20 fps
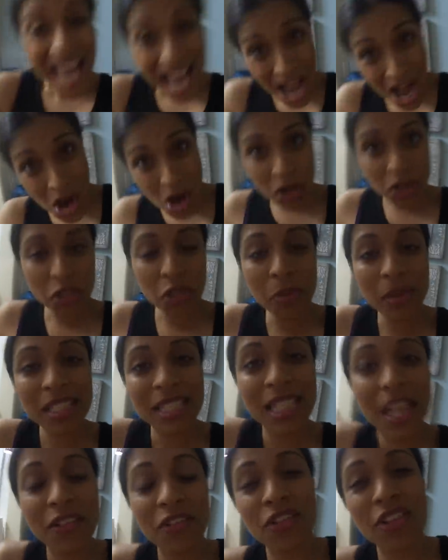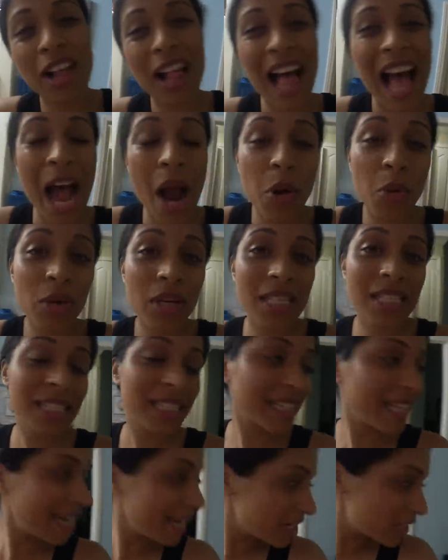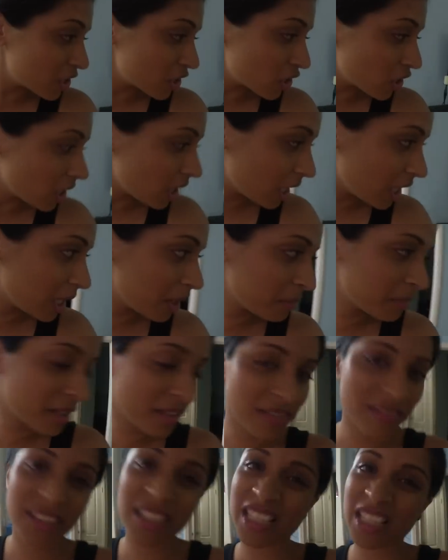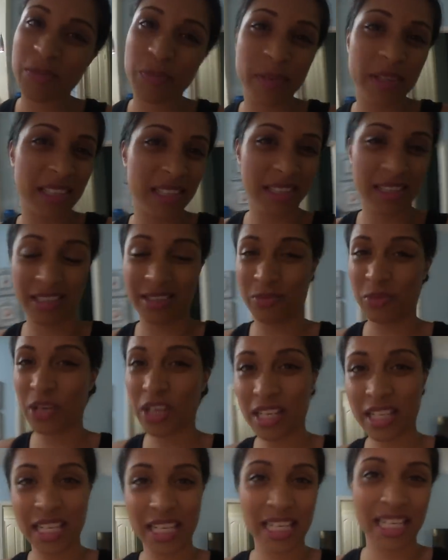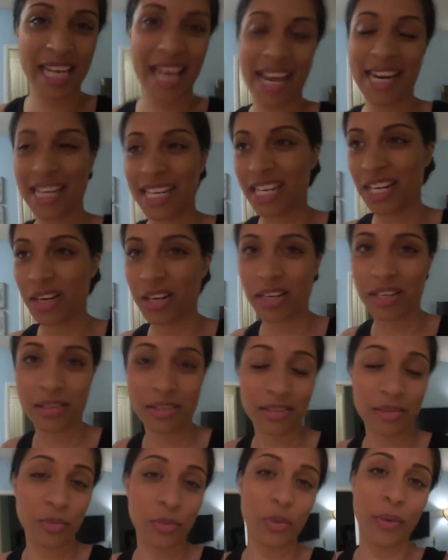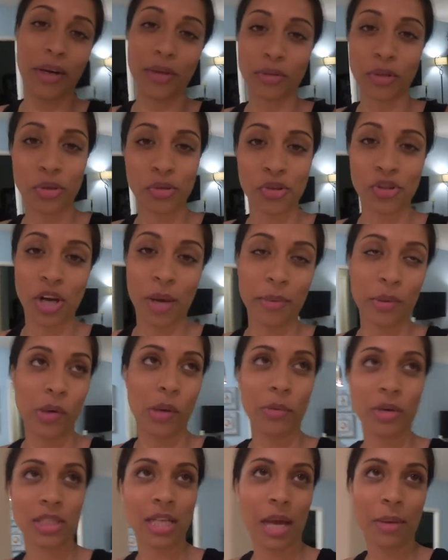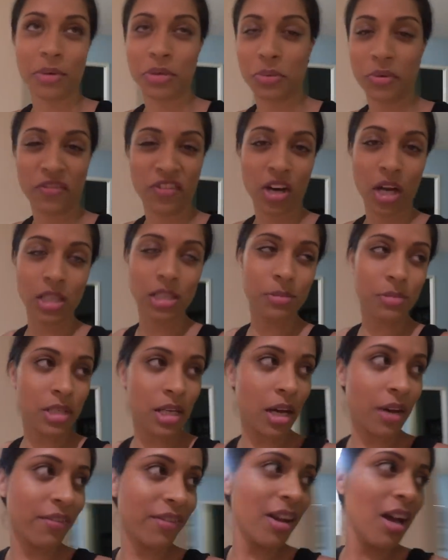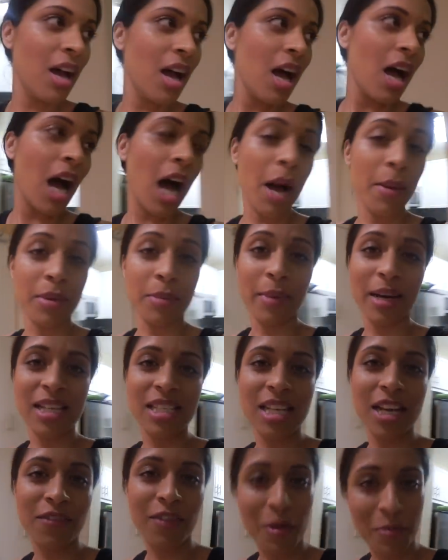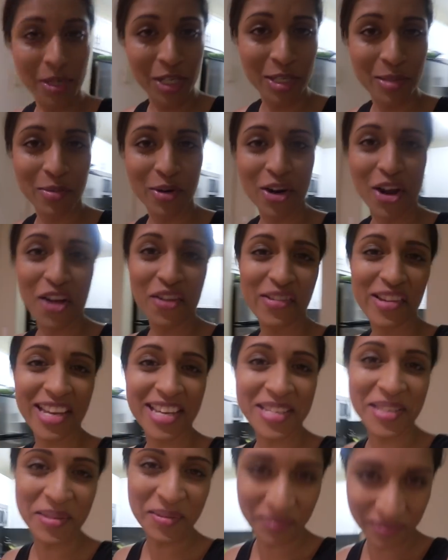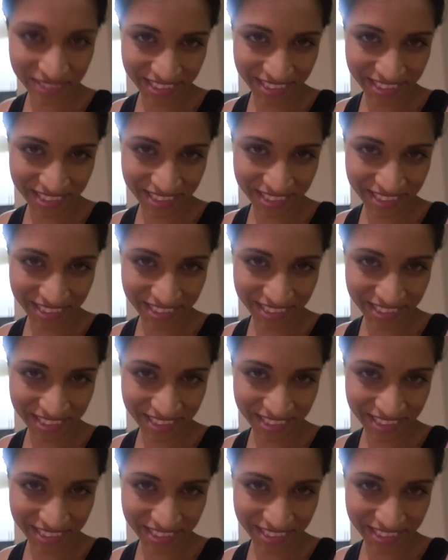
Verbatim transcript: Now, so it's several hours later. Um, I've just been working, editing. We went grocery shopping one more time because we forgot some stuff. Um, and by stuff, I mean Smirnoff Ice.